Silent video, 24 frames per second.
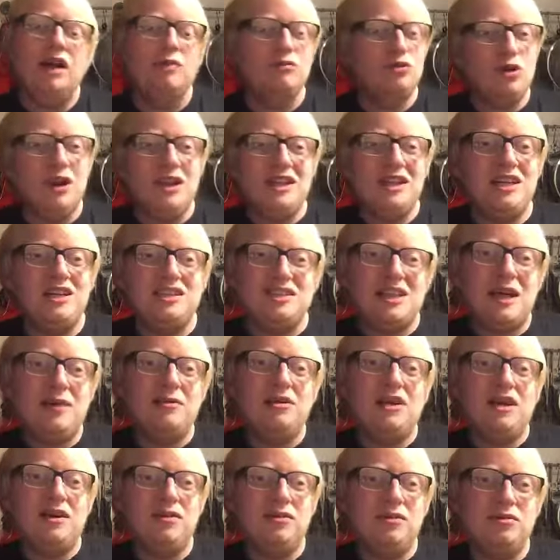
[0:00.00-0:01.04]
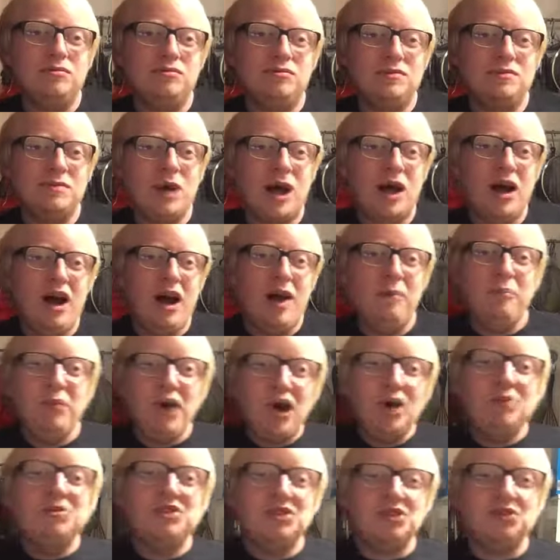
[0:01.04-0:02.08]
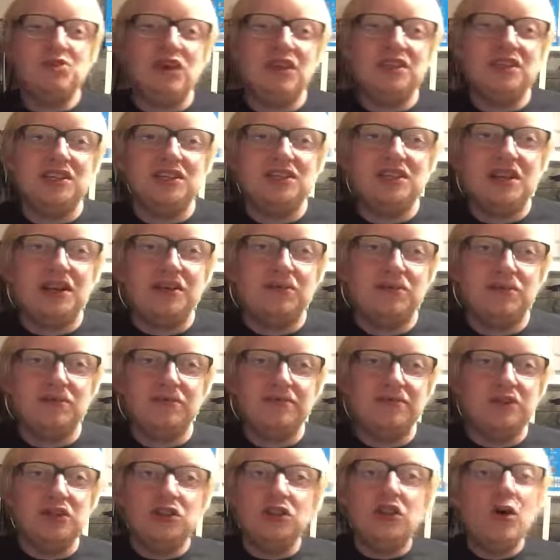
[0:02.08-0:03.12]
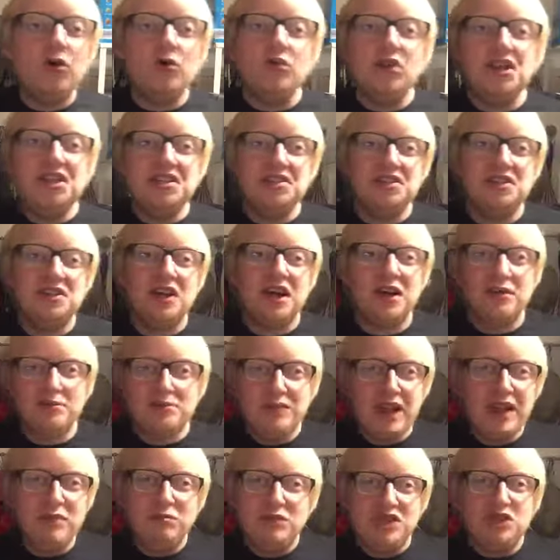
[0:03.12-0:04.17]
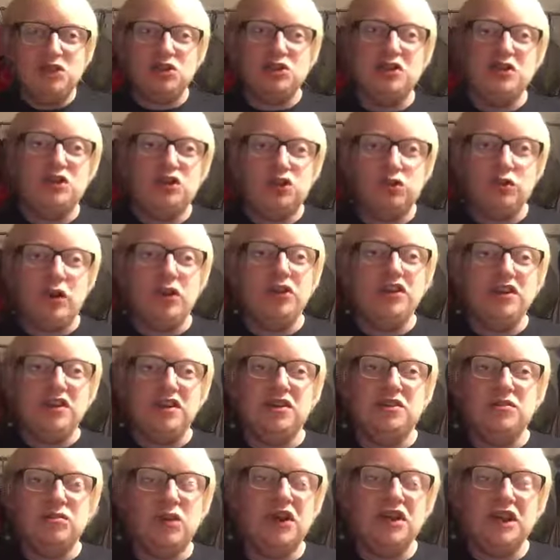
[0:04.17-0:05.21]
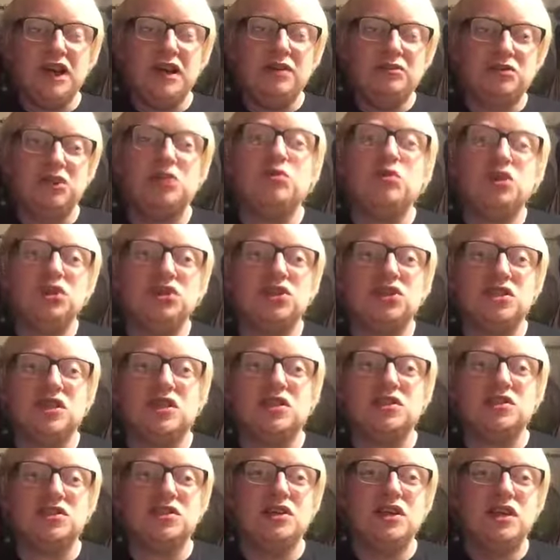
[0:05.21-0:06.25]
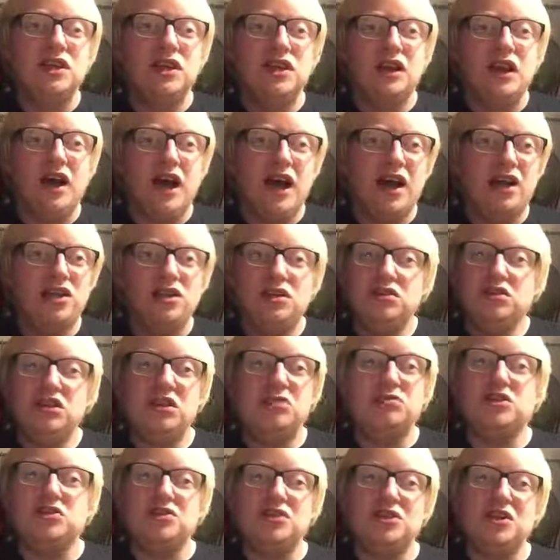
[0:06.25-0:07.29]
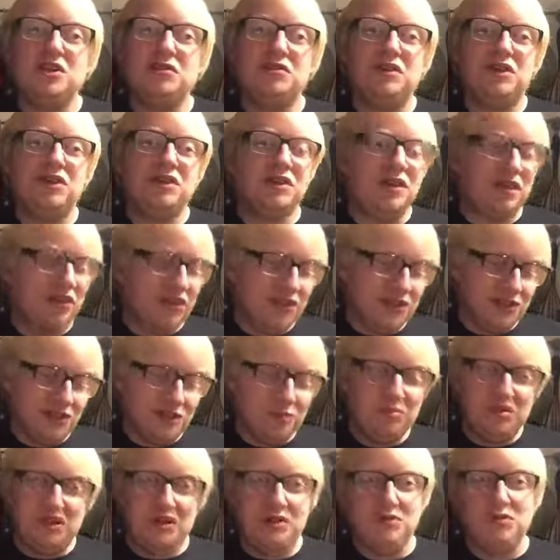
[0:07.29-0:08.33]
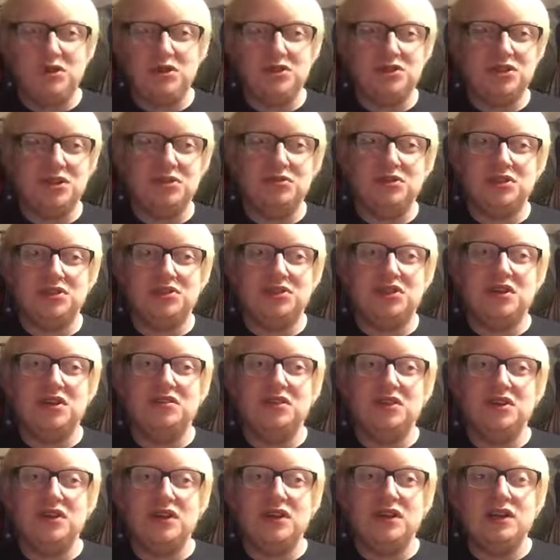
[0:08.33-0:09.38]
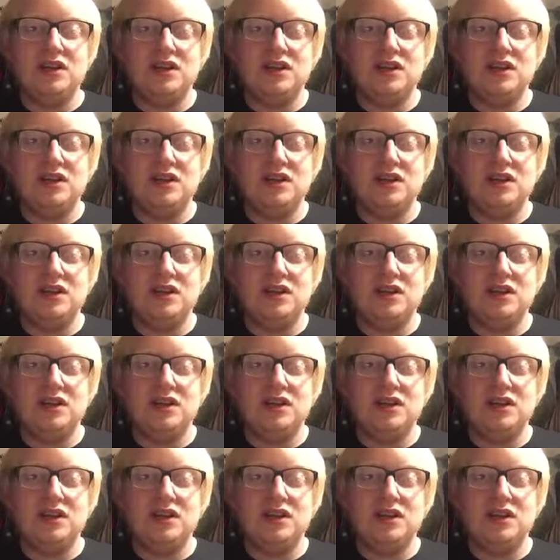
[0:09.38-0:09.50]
dragging this out now. I'm purposely dragging this out for no reason. I'm literally trolling you right now as you're watching this, and you don't deserve it. The guys at Bierol don't deserve it.